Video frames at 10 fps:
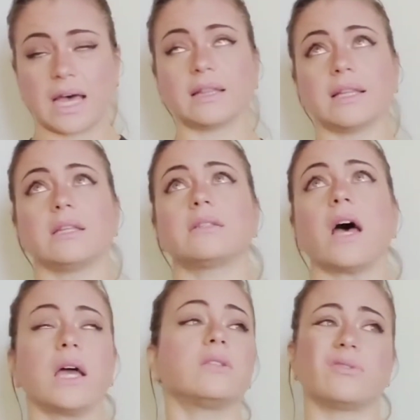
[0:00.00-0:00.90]
At least
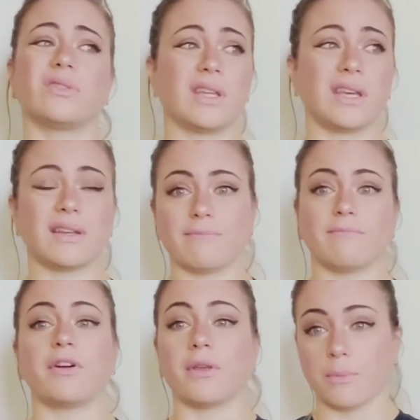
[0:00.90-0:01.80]
I don't see it
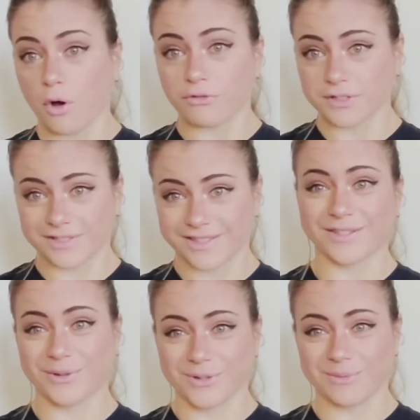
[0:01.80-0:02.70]
very often in
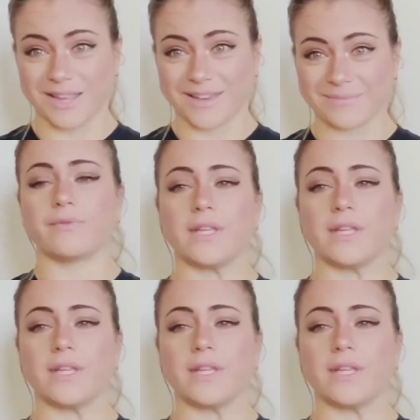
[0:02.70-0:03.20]
the social media.